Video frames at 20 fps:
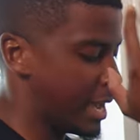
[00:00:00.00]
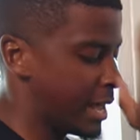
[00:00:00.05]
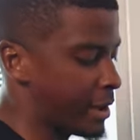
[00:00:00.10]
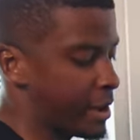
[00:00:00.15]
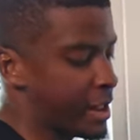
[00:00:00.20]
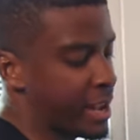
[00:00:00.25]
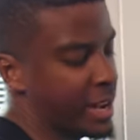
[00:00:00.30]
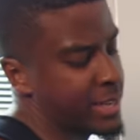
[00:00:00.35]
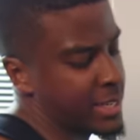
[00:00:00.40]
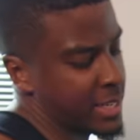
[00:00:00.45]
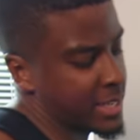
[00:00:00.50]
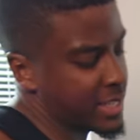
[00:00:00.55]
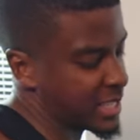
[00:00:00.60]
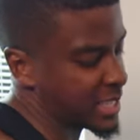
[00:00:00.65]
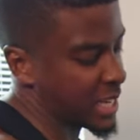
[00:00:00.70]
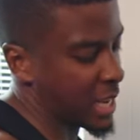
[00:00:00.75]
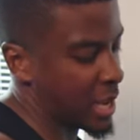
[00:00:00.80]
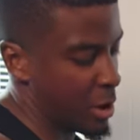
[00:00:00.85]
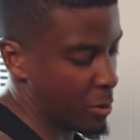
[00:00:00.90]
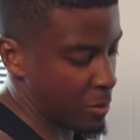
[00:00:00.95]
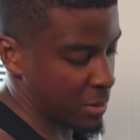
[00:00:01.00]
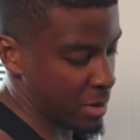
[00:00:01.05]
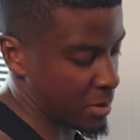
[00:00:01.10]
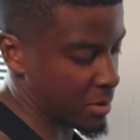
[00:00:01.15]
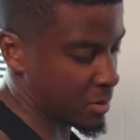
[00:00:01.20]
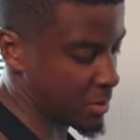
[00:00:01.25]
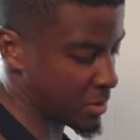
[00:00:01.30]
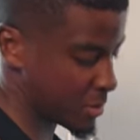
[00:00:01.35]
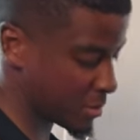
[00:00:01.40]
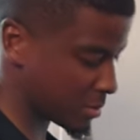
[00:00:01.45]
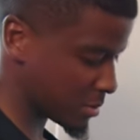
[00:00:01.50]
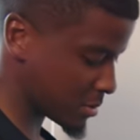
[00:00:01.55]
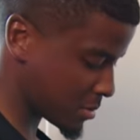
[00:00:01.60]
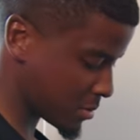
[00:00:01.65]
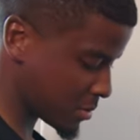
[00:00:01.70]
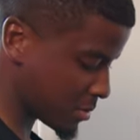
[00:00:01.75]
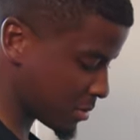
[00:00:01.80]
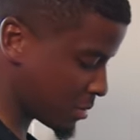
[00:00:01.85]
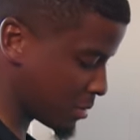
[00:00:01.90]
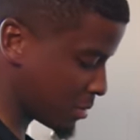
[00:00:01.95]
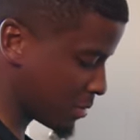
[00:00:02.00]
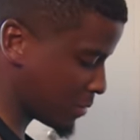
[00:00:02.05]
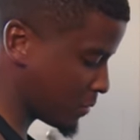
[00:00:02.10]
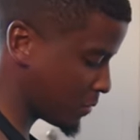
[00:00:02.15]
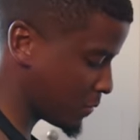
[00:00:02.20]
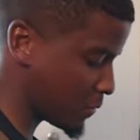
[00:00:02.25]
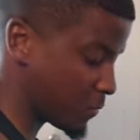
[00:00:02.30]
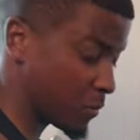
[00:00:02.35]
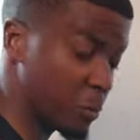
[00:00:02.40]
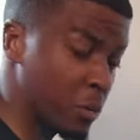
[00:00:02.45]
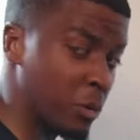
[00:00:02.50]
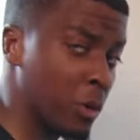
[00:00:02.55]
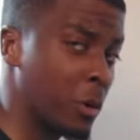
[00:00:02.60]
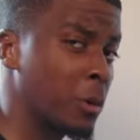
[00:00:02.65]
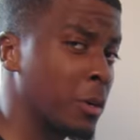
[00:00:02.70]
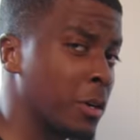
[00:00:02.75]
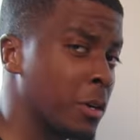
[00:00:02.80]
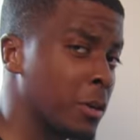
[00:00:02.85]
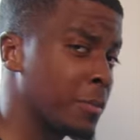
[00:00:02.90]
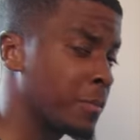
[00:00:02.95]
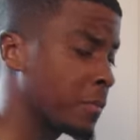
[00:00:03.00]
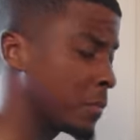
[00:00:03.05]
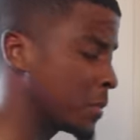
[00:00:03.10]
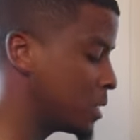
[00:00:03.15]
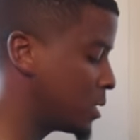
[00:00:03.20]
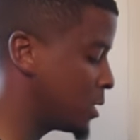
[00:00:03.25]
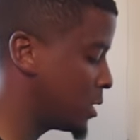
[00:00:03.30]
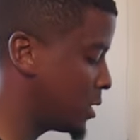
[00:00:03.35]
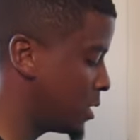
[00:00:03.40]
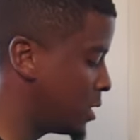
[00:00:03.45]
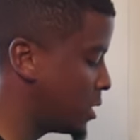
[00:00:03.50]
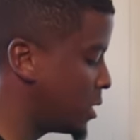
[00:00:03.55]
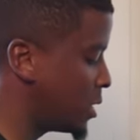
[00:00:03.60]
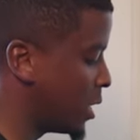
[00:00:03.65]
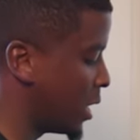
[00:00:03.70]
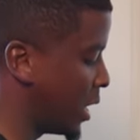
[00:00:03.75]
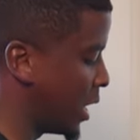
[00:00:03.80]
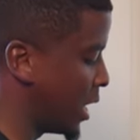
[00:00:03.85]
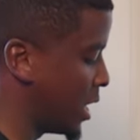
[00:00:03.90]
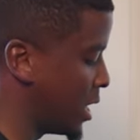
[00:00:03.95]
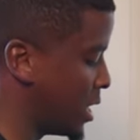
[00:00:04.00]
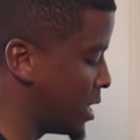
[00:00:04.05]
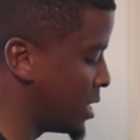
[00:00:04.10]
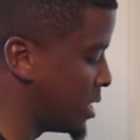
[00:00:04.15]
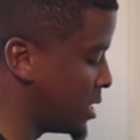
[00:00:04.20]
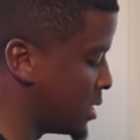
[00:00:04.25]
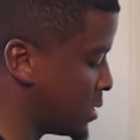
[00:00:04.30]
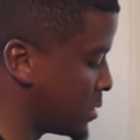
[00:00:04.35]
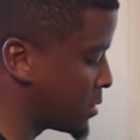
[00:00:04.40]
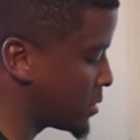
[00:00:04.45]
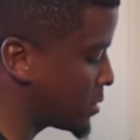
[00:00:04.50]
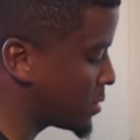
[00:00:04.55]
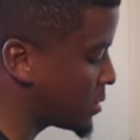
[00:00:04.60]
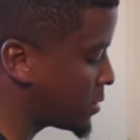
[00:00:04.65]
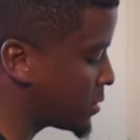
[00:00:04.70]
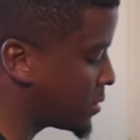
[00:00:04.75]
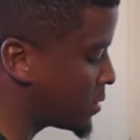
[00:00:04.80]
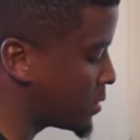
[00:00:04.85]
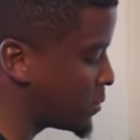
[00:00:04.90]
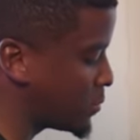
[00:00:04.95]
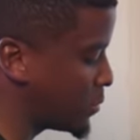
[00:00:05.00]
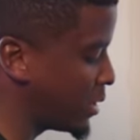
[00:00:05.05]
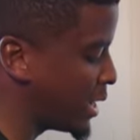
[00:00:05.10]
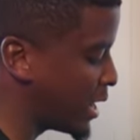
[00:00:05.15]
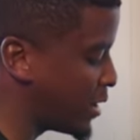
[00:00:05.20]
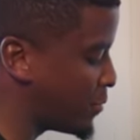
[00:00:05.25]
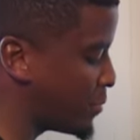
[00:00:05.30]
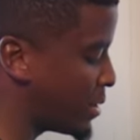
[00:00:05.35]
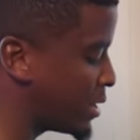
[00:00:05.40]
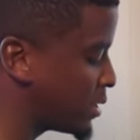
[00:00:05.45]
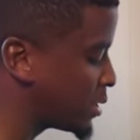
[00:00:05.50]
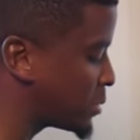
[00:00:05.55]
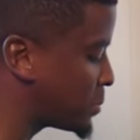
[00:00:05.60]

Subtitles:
Atlantic salmon from Kroger, and we have my